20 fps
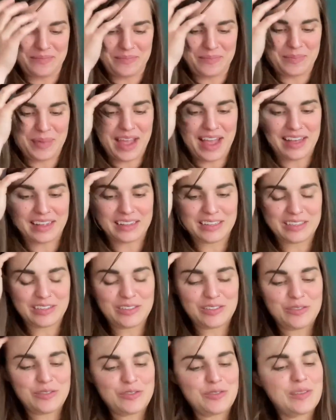palettes
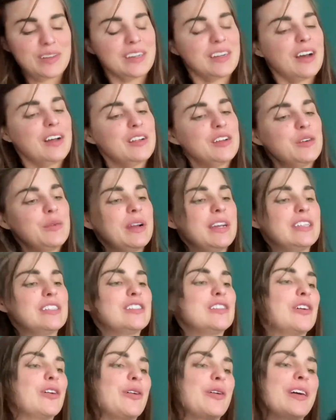too, and colorways.
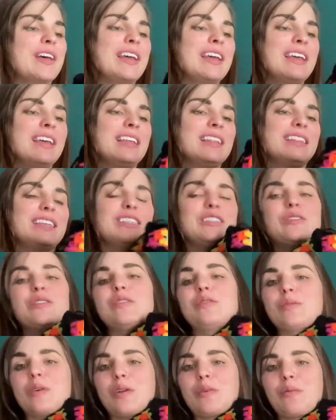So this
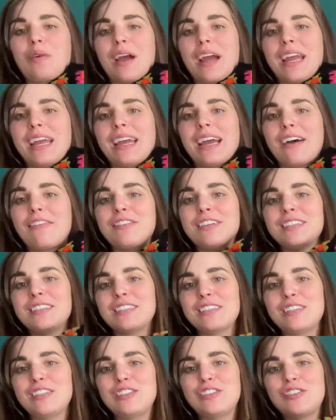was one where I
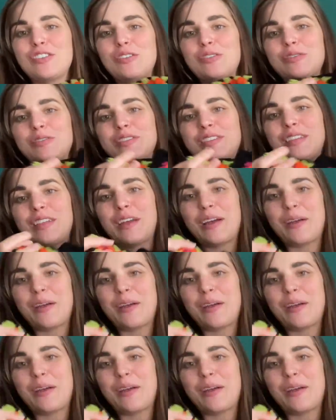obviously chose